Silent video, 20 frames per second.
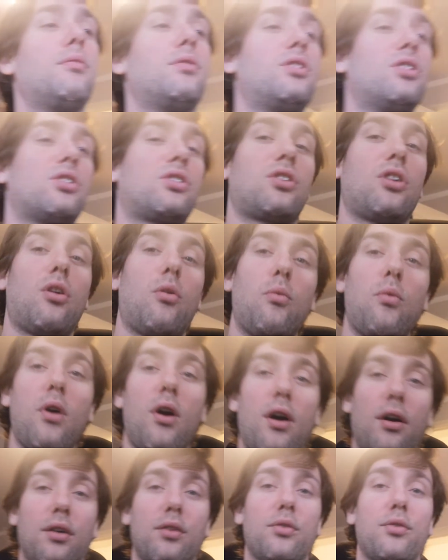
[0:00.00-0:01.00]
just going to
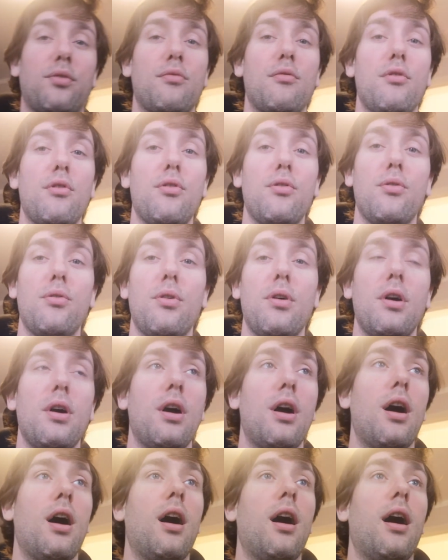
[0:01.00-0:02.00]
work through
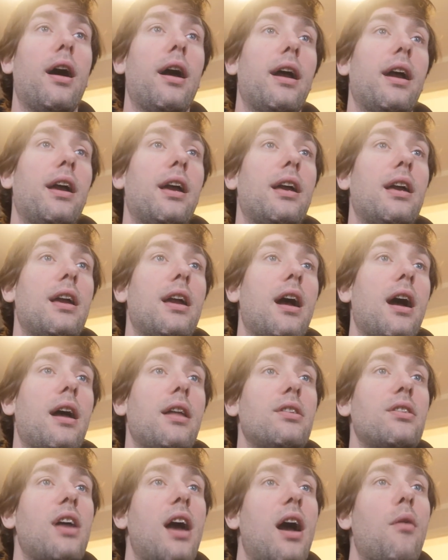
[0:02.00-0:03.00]
a
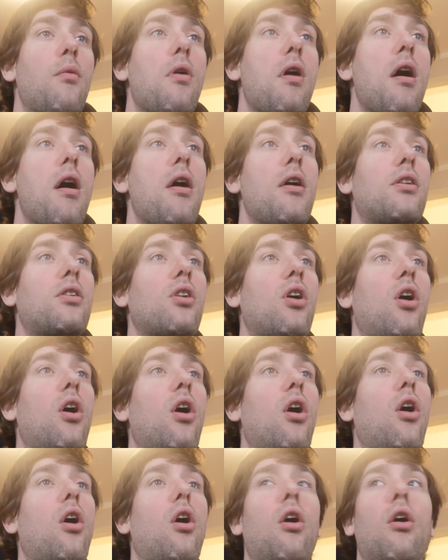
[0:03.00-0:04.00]
network
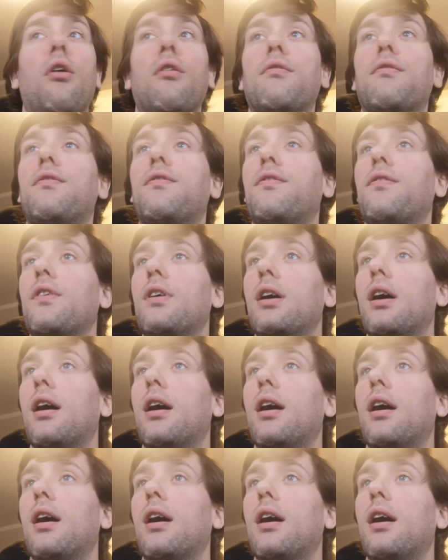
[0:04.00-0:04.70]
of